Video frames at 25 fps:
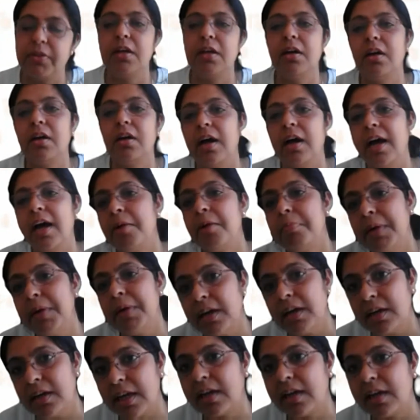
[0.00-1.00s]
are
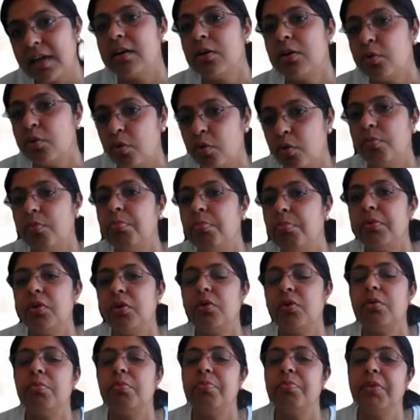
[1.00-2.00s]
being taken to you
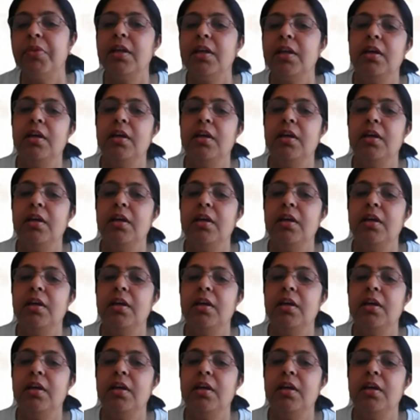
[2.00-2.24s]
know